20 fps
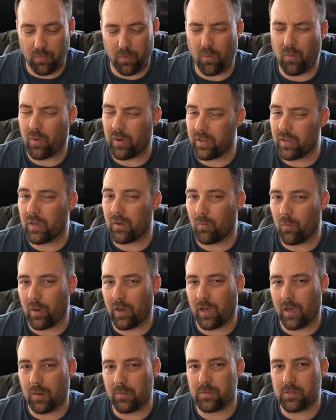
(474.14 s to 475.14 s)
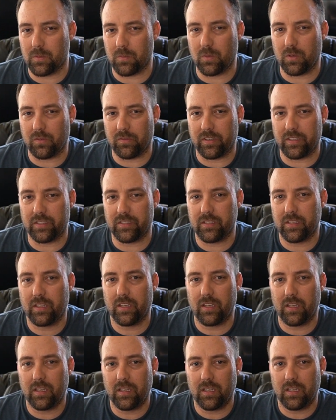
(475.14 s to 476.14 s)
when it comes to movies,
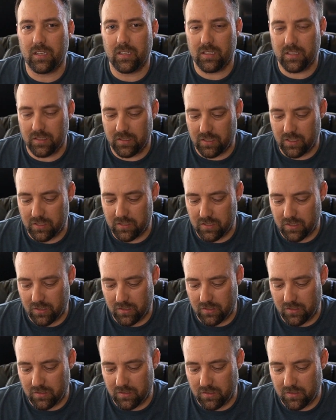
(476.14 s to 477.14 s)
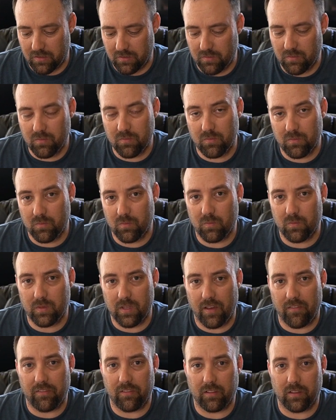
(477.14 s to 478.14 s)
these are
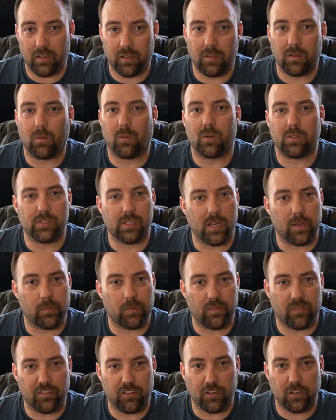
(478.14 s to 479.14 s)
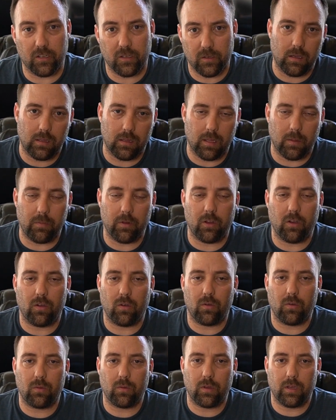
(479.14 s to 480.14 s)
definitely the ones I prefer. Let me
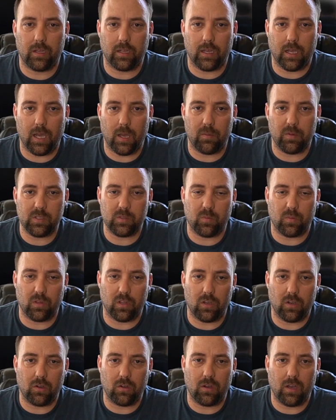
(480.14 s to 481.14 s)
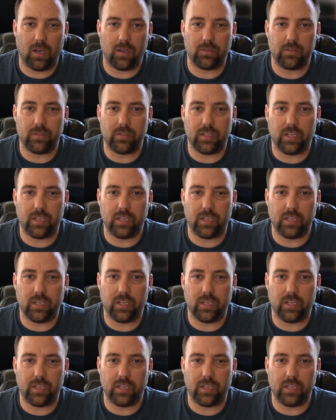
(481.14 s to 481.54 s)
know in the comments below how you